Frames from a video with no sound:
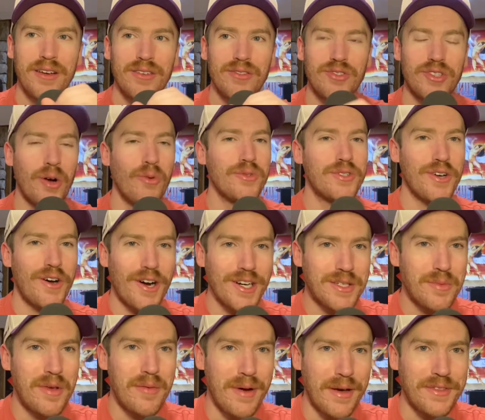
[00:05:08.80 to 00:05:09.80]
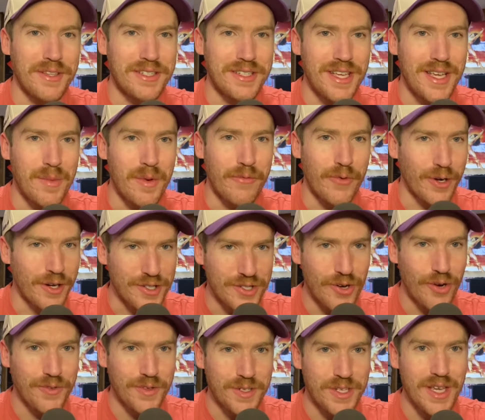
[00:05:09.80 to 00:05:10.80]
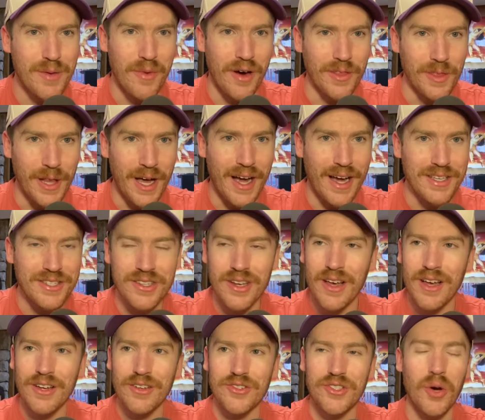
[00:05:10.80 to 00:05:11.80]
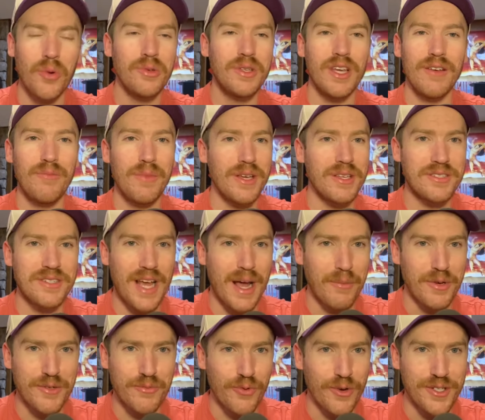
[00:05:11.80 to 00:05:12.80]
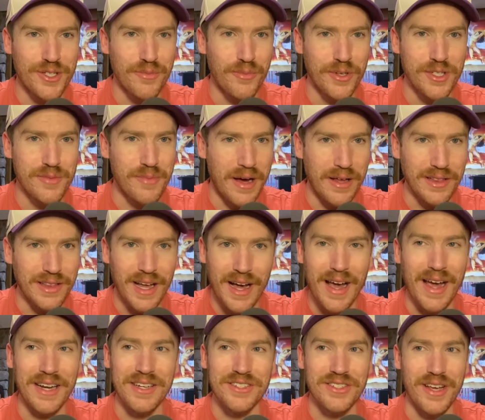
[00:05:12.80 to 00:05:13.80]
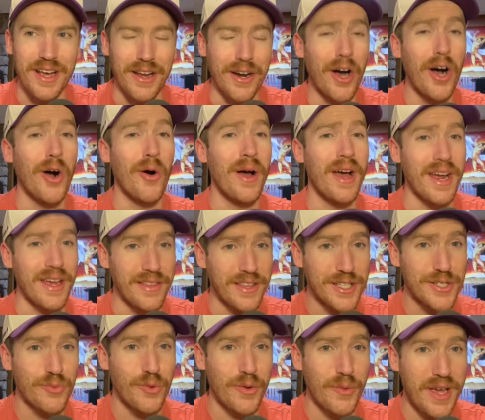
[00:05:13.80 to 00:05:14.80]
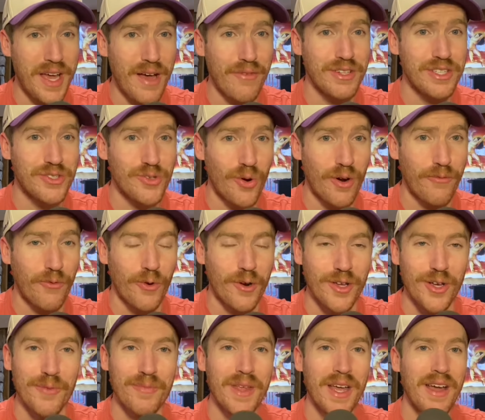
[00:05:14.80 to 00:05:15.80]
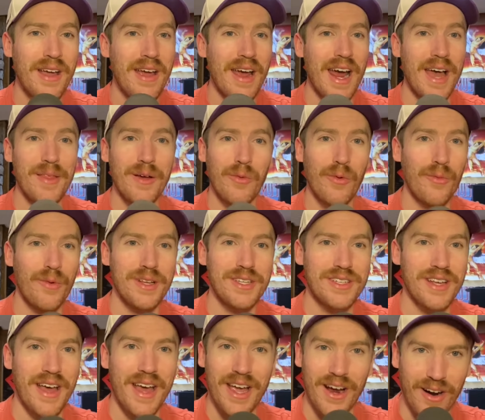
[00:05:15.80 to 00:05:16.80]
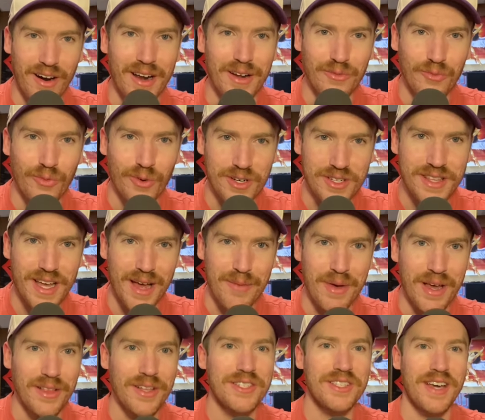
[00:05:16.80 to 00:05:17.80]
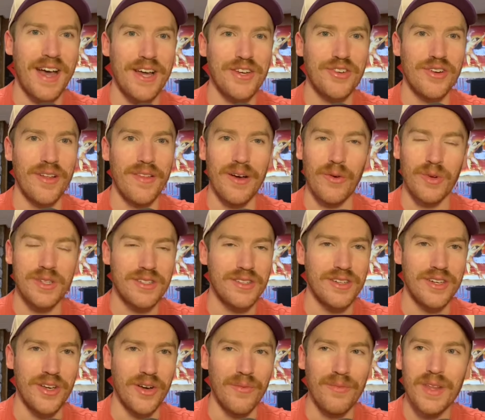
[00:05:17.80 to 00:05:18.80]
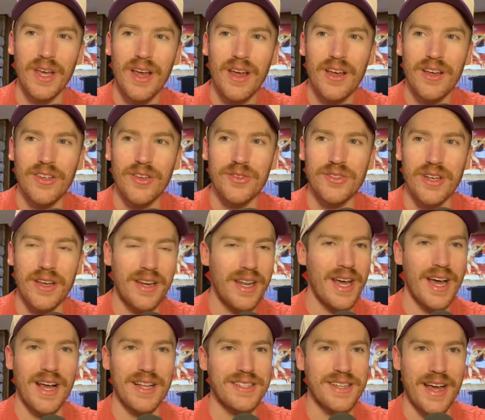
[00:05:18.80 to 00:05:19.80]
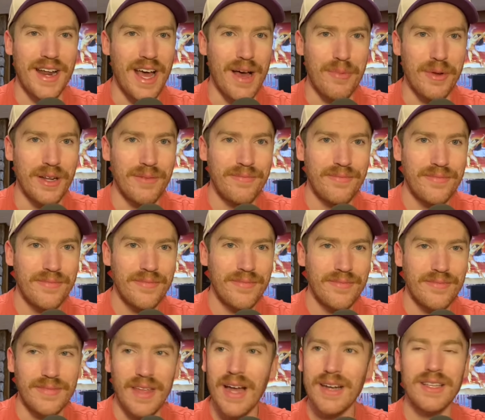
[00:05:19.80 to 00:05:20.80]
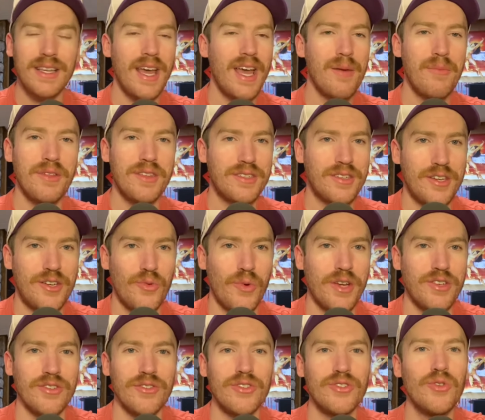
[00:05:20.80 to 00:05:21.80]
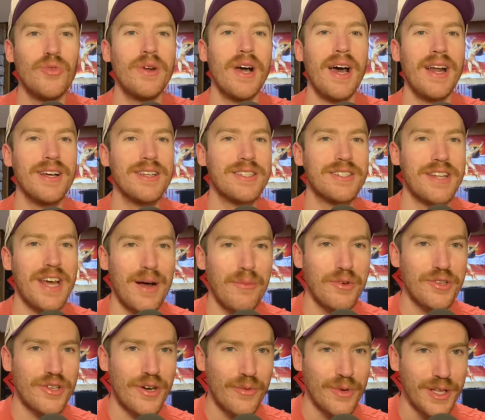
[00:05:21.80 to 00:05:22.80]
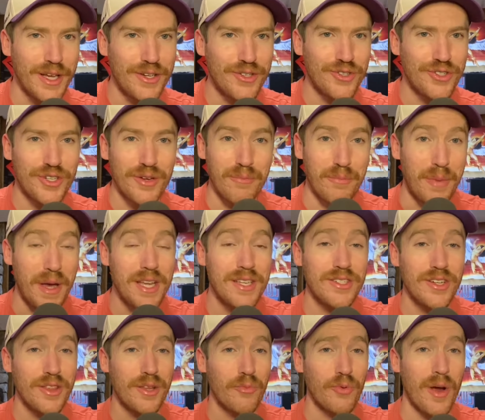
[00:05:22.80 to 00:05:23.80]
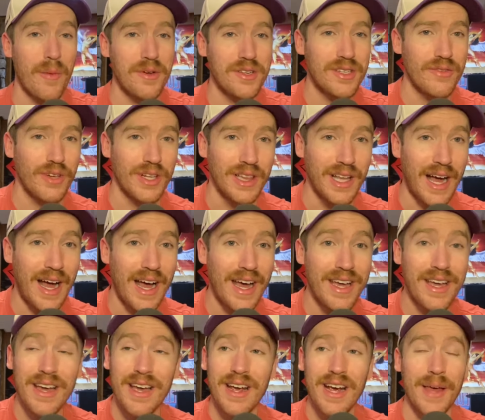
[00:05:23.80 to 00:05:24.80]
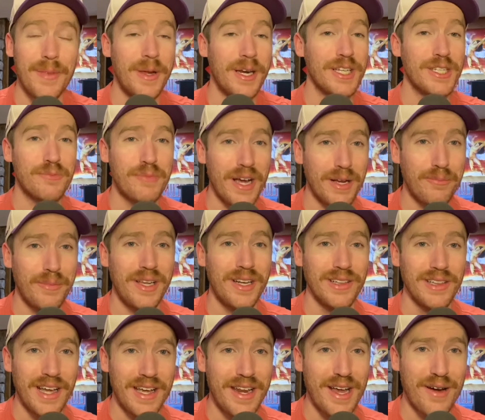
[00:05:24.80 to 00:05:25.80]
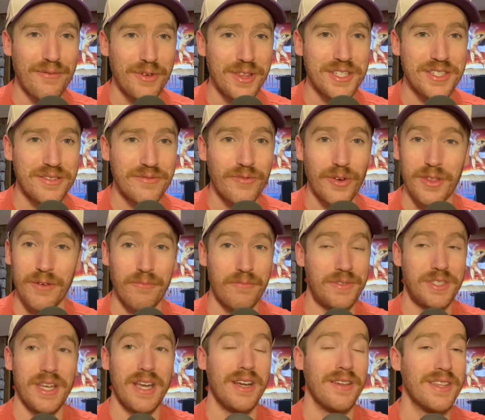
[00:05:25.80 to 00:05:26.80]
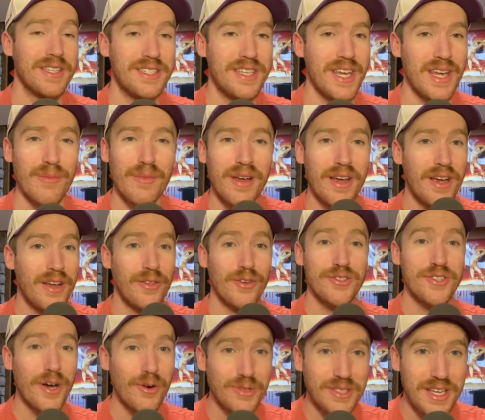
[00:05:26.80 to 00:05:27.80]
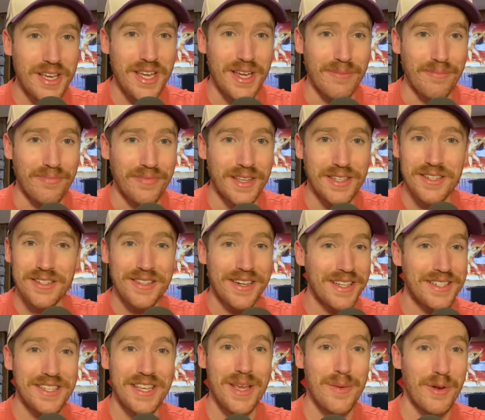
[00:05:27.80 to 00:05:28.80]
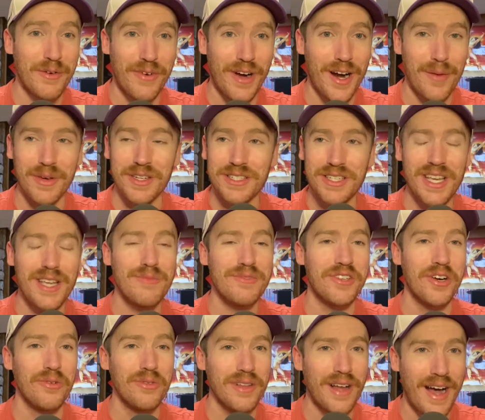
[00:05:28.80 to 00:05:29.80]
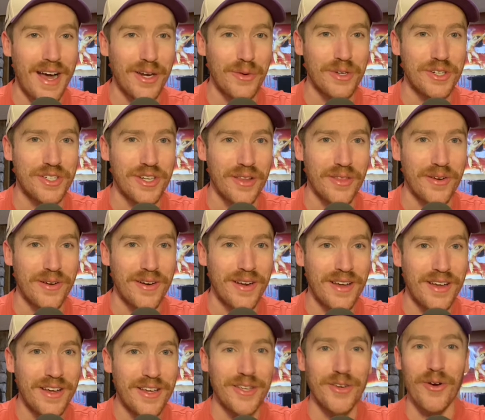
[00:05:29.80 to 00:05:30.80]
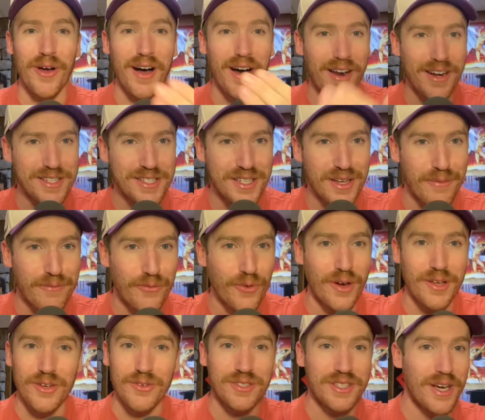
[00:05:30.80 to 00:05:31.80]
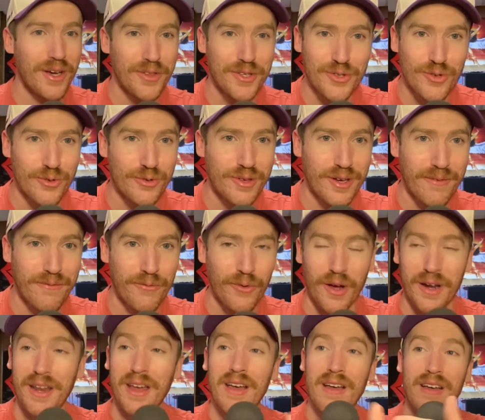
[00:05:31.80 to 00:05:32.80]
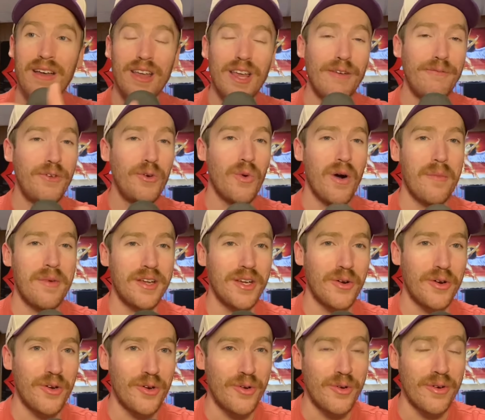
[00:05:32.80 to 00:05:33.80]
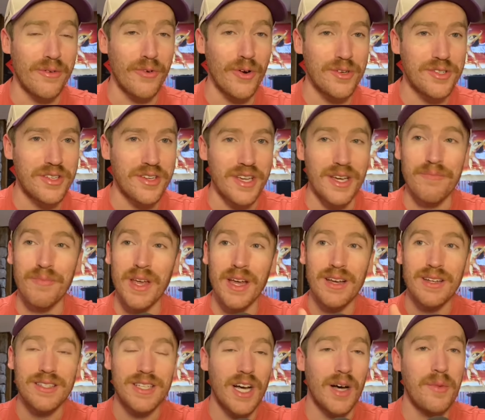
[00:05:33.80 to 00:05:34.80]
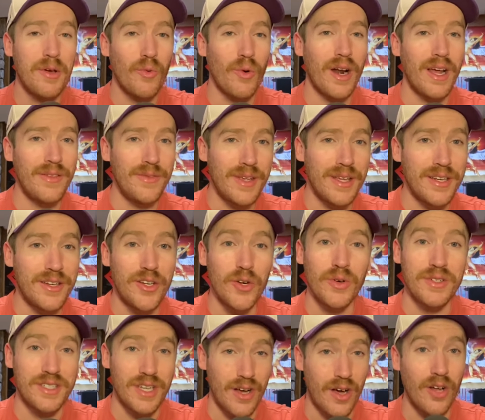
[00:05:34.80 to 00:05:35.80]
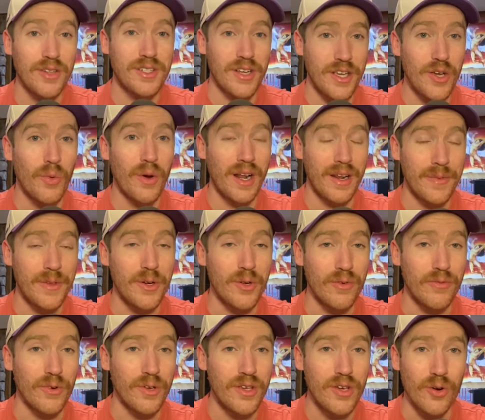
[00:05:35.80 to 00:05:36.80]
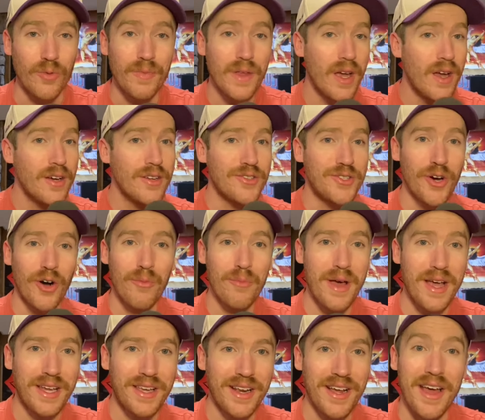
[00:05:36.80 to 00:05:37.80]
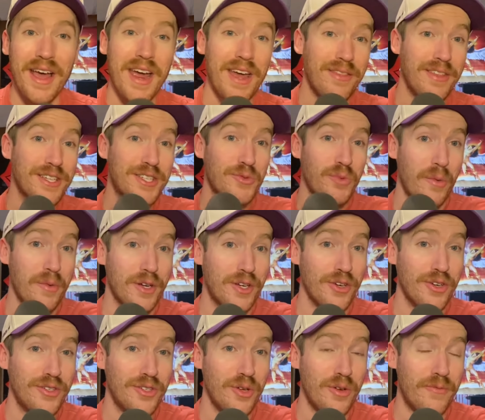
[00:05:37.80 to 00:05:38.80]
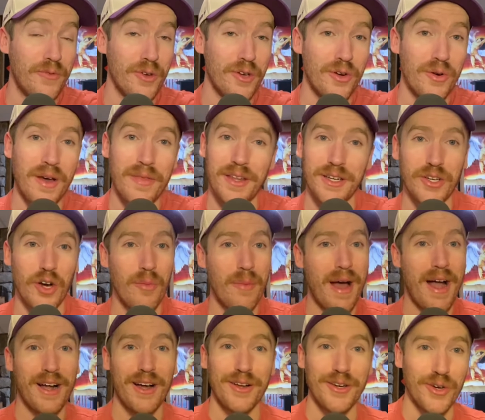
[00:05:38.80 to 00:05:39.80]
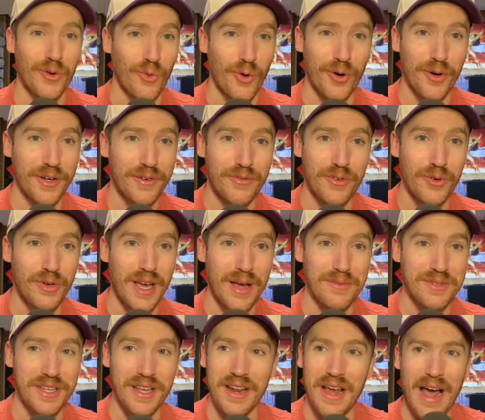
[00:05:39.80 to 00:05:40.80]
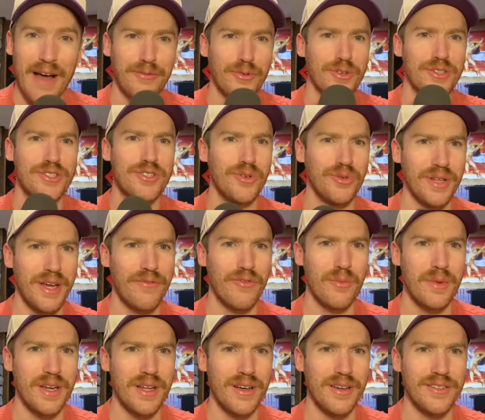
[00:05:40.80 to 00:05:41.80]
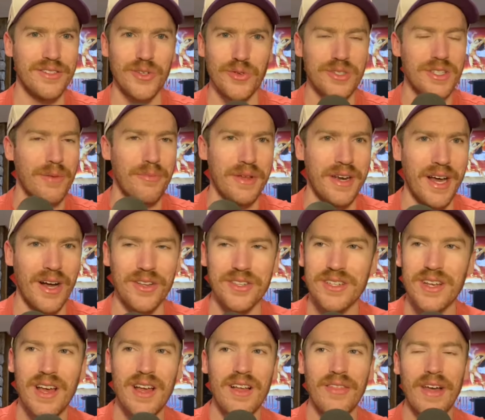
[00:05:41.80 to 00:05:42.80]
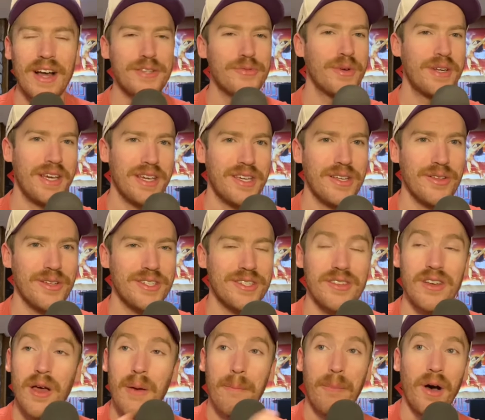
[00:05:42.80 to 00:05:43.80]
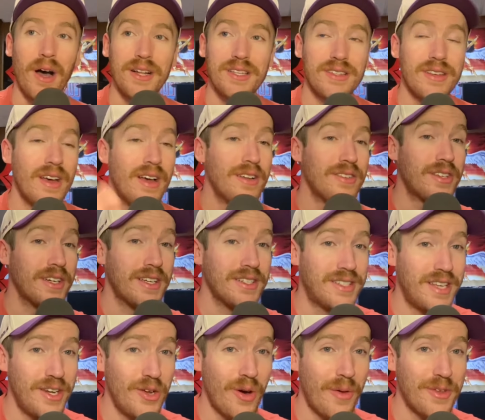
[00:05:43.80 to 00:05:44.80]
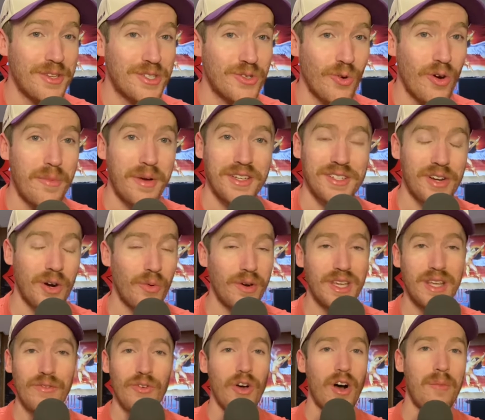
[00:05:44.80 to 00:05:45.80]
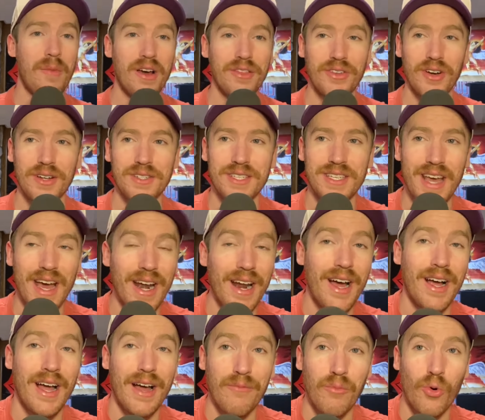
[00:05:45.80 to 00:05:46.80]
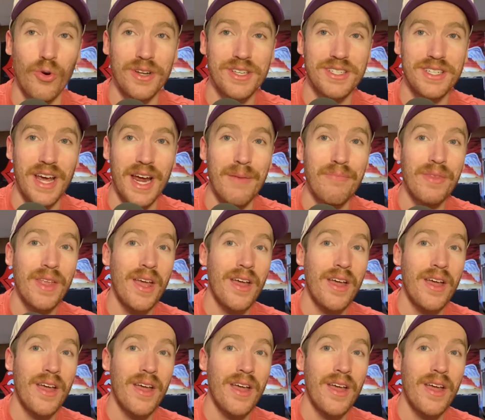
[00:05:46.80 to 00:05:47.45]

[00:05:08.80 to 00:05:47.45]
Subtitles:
Don't talk to me about the team if you're going to start the team on lies. Don't give me established principles about lying, saying, oh, hey, this is what we have in store for you. And then when we say, hey, all right, where's that, man? Let's cash in on that. What's the deal? You say, nah, it's not happening. That can't be the situation. Do not establish our relationship based on the premise of a lie and then expect me to lay down for the sake of the team. There's no team. This isn't a team environment. Teams don't lie to each other. You're honest up front. You tell the truth up front. If you want me to go to your university, tell me what I need to do and I'll tell you what I need to do for you. Don't make it a, hey, this is what we could do for you, and then go back on your word a few games in after it's too late for me to do something else. That's ridiculous. But to continue on the story, because I don't want to give you all my thoughts yet, I have more to say.